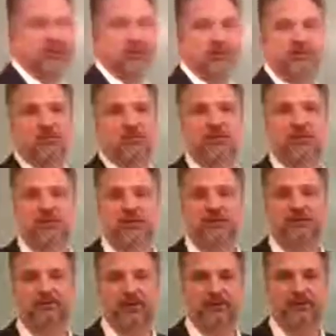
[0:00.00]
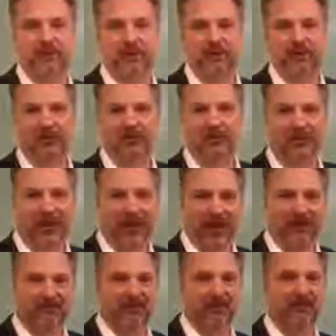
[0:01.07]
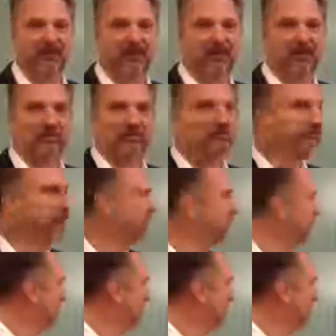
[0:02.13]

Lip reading: currently full up to the 5th generation at this time.